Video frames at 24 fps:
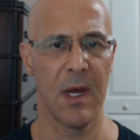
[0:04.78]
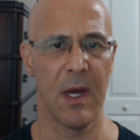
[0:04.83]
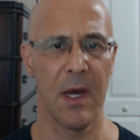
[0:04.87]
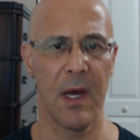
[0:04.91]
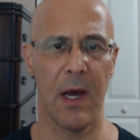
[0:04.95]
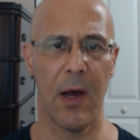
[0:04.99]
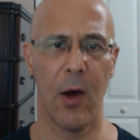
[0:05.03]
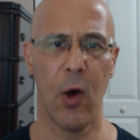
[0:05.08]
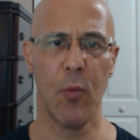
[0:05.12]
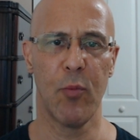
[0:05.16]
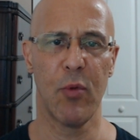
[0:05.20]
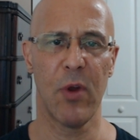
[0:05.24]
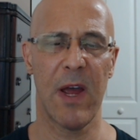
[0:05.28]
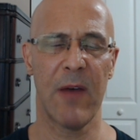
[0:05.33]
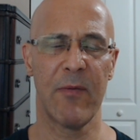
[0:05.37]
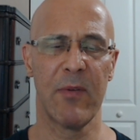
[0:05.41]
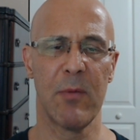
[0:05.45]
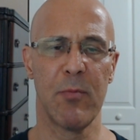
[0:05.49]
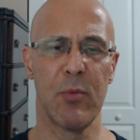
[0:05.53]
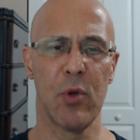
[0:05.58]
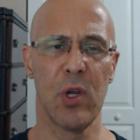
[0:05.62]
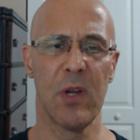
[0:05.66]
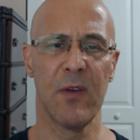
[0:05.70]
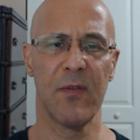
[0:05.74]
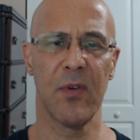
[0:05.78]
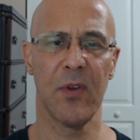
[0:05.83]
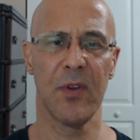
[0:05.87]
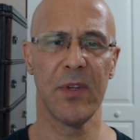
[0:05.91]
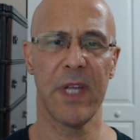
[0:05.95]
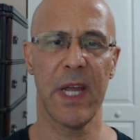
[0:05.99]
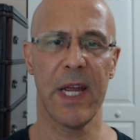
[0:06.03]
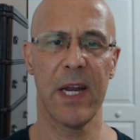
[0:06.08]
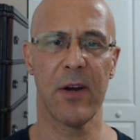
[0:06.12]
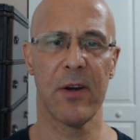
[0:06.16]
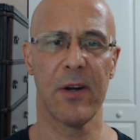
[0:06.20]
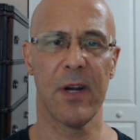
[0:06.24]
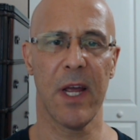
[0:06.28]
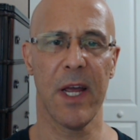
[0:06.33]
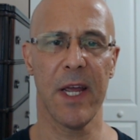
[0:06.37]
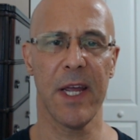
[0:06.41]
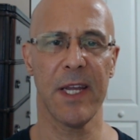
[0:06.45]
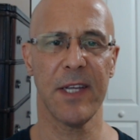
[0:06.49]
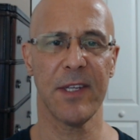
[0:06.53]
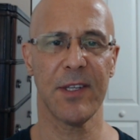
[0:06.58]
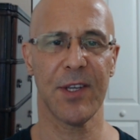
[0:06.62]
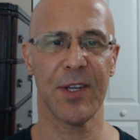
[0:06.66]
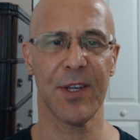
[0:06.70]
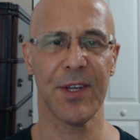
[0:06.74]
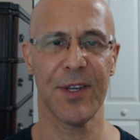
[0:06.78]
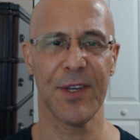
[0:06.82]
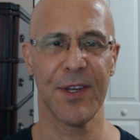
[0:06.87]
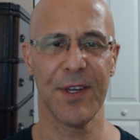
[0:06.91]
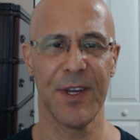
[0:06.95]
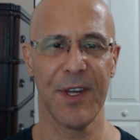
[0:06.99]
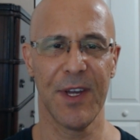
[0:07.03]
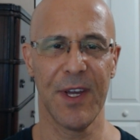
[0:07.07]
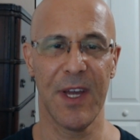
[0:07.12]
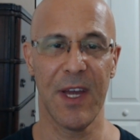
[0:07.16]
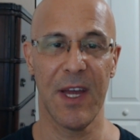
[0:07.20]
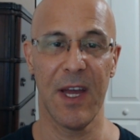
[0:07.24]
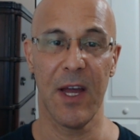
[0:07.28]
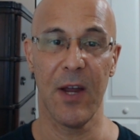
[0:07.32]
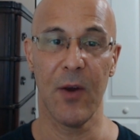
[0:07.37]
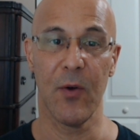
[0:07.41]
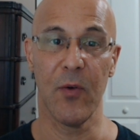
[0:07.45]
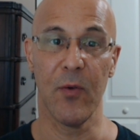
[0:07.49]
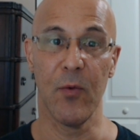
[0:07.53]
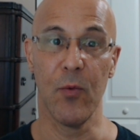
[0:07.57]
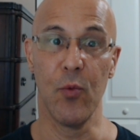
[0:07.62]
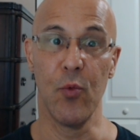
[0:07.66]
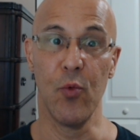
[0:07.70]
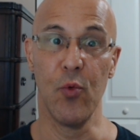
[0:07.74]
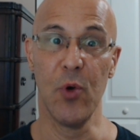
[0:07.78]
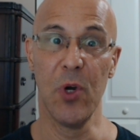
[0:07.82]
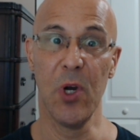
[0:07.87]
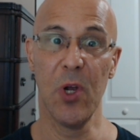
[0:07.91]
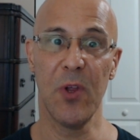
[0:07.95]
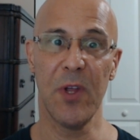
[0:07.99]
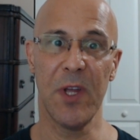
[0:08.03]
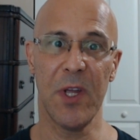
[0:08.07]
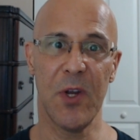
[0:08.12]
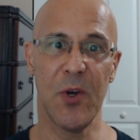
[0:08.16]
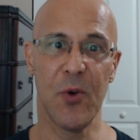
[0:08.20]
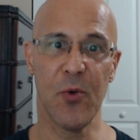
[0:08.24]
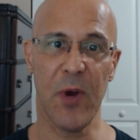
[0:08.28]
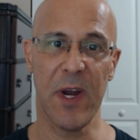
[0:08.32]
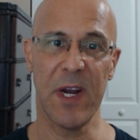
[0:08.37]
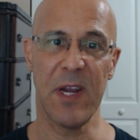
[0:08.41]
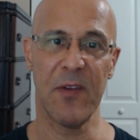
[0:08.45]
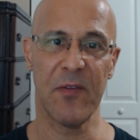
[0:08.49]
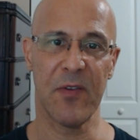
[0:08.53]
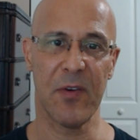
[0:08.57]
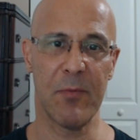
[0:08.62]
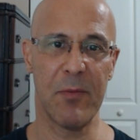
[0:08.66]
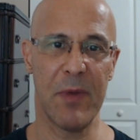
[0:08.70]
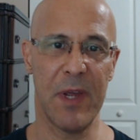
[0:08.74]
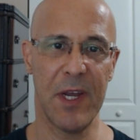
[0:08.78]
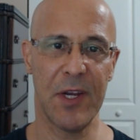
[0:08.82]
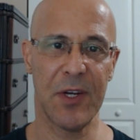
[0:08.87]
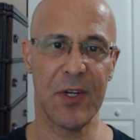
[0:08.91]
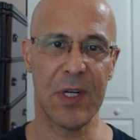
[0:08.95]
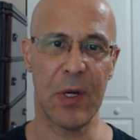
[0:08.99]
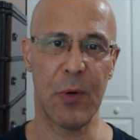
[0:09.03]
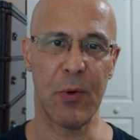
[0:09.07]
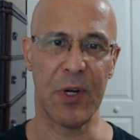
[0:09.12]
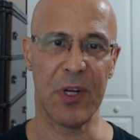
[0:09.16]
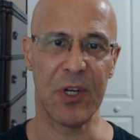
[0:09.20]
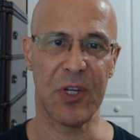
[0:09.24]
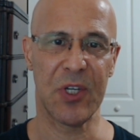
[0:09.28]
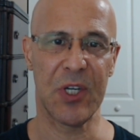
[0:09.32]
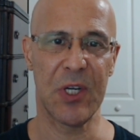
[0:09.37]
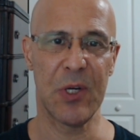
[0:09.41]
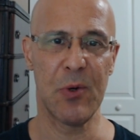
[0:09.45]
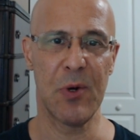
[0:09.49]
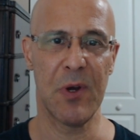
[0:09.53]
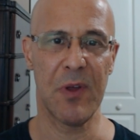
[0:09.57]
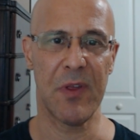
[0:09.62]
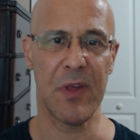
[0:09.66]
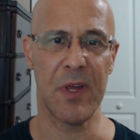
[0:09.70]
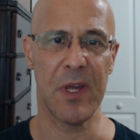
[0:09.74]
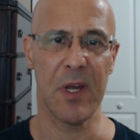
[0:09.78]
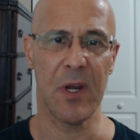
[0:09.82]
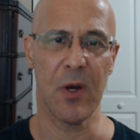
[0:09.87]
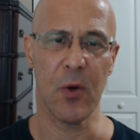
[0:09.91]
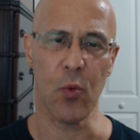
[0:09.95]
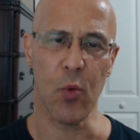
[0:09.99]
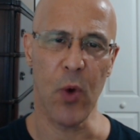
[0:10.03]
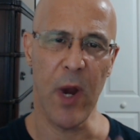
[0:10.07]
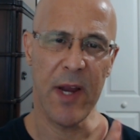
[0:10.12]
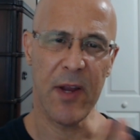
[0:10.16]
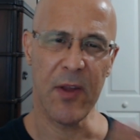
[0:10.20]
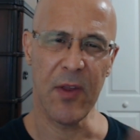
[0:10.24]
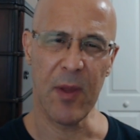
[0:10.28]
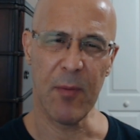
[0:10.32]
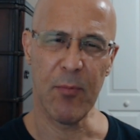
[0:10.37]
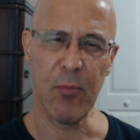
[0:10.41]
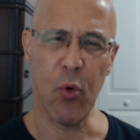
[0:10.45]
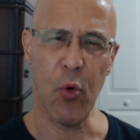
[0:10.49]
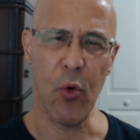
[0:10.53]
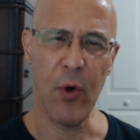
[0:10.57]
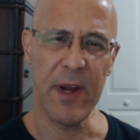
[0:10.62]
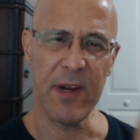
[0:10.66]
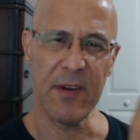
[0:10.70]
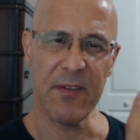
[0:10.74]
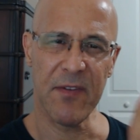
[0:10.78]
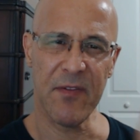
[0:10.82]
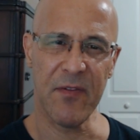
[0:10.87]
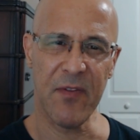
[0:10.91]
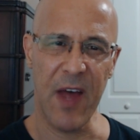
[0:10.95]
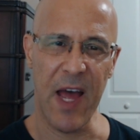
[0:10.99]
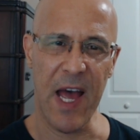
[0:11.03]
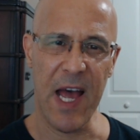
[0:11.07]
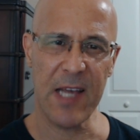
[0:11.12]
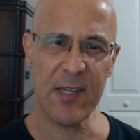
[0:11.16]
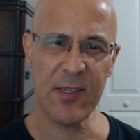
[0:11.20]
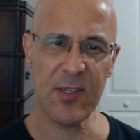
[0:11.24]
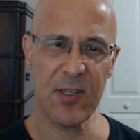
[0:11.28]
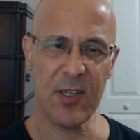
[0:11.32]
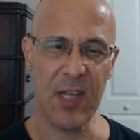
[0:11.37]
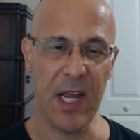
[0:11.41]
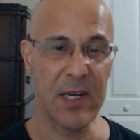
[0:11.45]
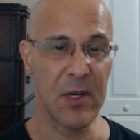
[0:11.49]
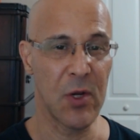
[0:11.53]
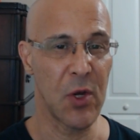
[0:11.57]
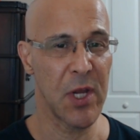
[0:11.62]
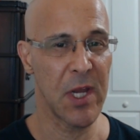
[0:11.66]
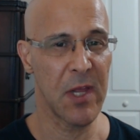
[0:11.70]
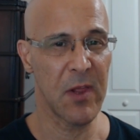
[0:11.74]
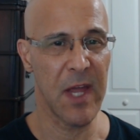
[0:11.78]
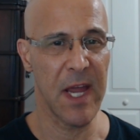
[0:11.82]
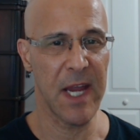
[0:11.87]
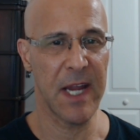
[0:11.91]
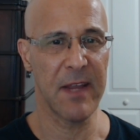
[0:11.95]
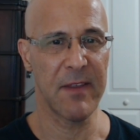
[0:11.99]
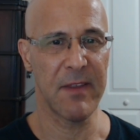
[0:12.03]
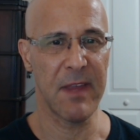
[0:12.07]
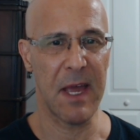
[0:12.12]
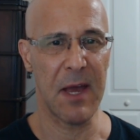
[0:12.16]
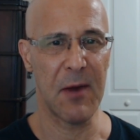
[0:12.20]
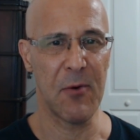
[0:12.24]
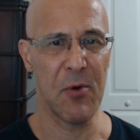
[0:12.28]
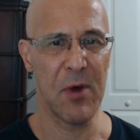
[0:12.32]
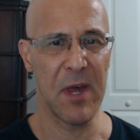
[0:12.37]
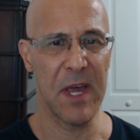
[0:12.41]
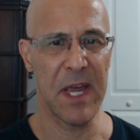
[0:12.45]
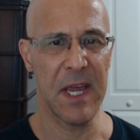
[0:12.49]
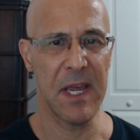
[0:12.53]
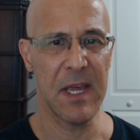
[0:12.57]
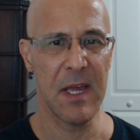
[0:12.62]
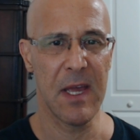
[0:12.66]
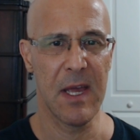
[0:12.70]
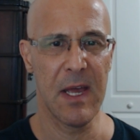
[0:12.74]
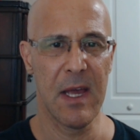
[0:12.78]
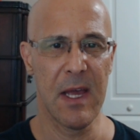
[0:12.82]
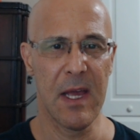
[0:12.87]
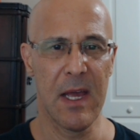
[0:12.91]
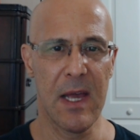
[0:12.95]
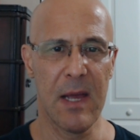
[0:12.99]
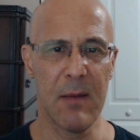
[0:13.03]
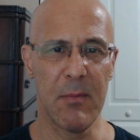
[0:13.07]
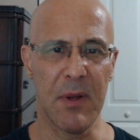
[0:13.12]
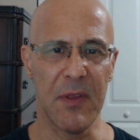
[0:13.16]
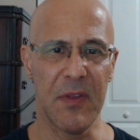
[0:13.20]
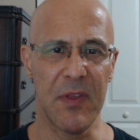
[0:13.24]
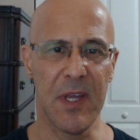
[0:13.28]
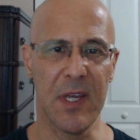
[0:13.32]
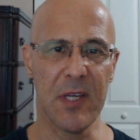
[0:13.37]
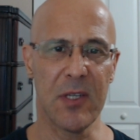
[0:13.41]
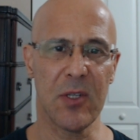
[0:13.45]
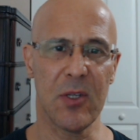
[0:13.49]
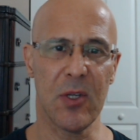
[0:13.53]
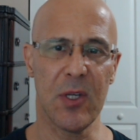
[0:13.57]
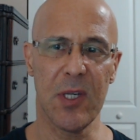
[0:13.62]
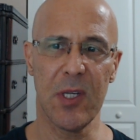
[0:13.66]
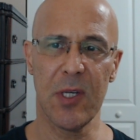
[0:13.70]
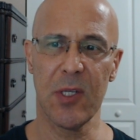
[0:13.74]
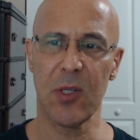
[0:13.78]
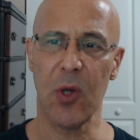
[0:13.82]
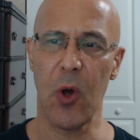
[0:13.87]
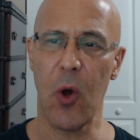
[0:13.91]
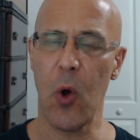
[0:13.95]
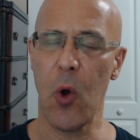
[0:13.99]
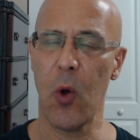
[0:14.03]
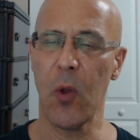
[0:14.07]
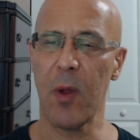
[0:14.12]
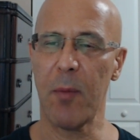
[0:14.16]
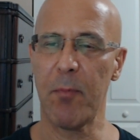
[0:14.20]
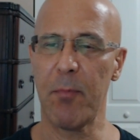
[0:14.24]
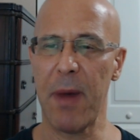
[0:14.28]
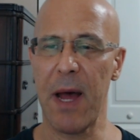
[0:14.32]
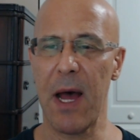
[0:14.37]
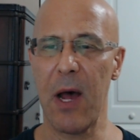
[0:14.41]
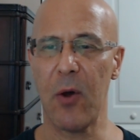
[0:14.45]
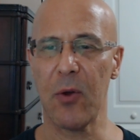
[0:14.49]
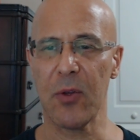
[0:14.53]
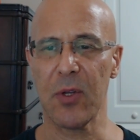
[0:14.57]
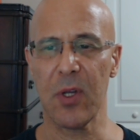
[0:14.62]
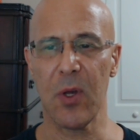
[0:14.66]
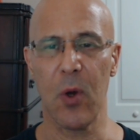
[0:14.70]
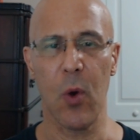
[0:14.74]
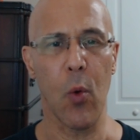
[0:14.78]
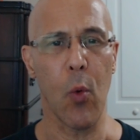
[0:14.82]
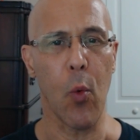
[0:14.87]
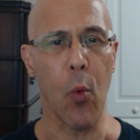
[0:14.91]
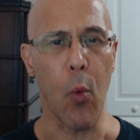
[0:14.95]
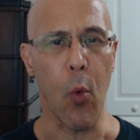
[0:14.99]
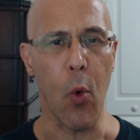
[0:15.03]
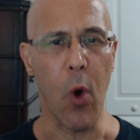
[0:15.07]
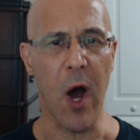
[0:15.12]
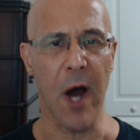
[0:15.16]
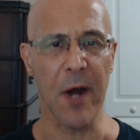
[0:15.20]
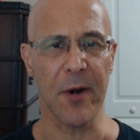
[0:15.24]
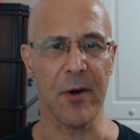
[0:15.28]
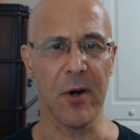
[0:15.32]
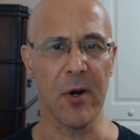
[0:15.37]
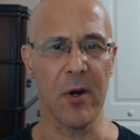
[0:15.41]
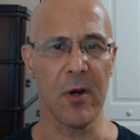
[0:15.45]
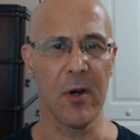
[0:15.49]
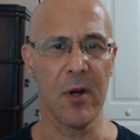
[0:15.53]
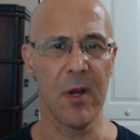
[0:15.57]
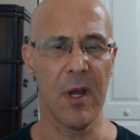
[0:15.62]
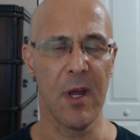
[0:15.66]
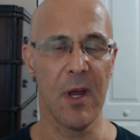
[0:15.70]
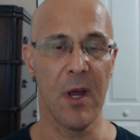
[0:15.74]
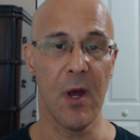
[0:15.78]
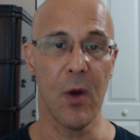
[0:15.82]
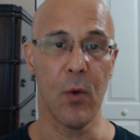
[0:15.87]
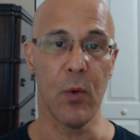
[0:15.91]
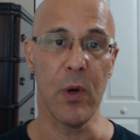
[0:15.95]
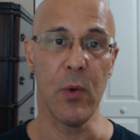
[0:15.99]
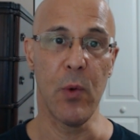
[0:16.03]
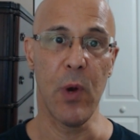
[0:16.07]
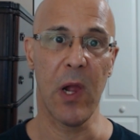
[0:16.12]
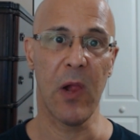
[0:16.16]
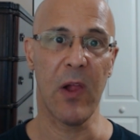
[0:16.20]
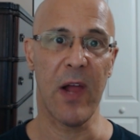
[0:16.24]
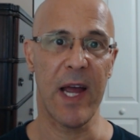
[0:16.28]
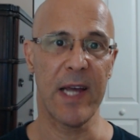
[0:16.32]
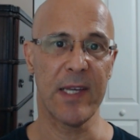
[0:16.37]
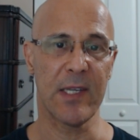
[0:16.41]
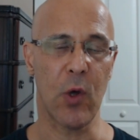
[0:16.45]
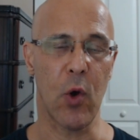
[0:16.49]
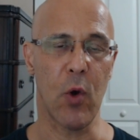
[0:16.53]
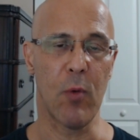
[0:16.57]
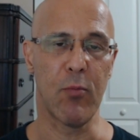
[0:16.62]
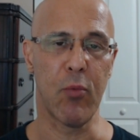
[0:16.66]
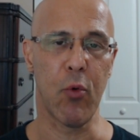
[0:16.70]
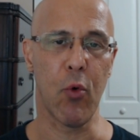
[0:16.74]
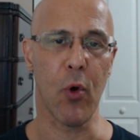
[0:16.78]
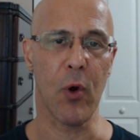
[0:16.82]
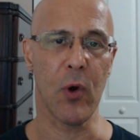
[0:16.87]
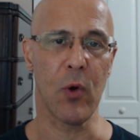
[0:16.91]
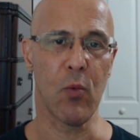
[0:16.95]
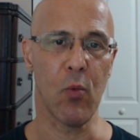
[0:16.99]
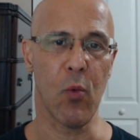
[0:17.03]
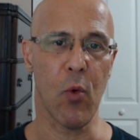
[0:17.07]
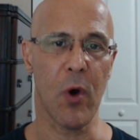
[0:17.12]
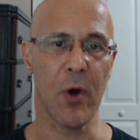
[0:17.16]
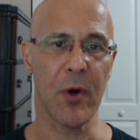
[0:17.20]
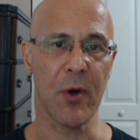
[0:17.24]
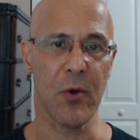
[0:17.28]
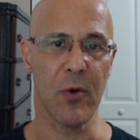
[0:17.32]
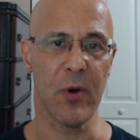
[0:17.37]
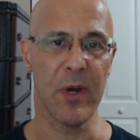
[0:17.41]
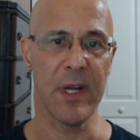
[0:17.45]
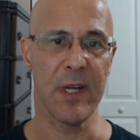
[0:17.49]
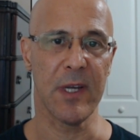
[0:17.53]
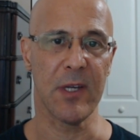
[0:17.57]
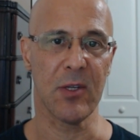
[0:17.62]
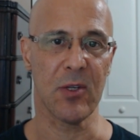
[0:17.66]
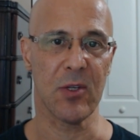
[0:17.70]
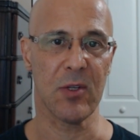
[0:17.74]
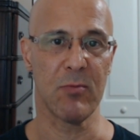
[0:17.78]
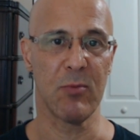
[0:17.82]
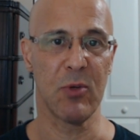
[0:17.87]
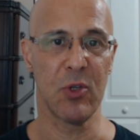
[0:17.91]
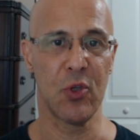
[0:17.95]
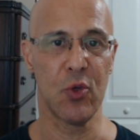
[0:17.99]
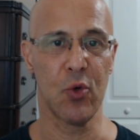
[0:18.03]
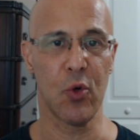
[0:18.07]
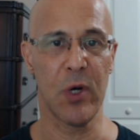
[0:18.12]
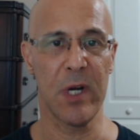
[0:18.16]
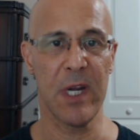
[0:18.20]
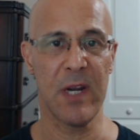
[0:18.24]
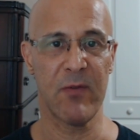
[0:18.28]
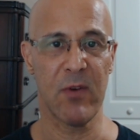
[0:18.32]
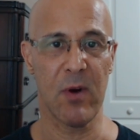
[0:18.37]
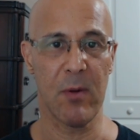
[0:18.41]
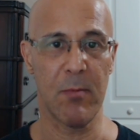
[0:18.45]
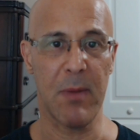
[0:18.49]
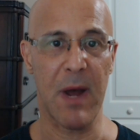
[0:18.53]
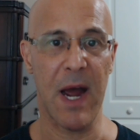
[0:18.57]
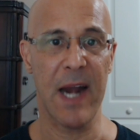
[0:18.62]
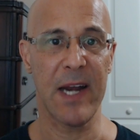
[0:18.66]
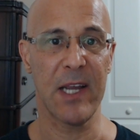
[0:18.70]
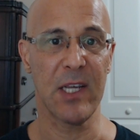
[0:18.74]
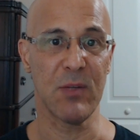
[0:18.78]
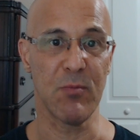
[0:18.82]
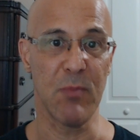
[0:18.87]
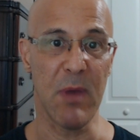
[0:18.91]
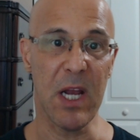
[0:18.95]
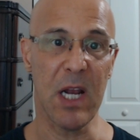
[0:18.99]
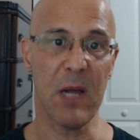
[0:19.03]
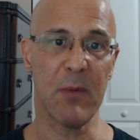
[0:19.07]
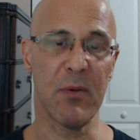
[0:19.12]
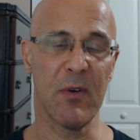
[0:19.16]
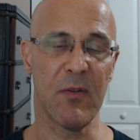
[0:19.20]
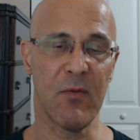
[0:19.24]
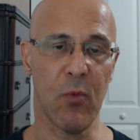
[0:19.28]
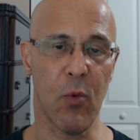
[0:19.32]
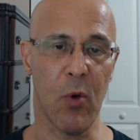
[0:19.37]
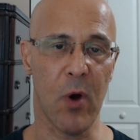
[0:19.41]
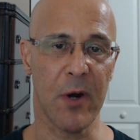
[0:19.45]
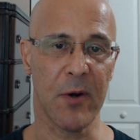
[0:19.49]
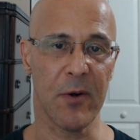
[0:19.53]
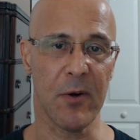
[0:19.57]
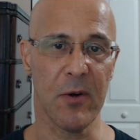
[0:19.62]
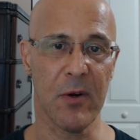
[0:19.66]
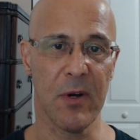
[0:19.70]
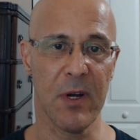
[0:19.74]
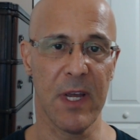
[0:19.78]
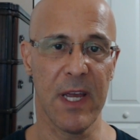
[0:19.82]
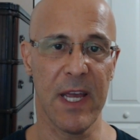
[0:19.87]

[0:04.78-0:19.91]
Hope you're having a beautiful day or night. Really great information I want to share with you. Right to the point, fast. I know you like it that way, but this is all about water. We realize how important water is. The majority of our body is made up of water.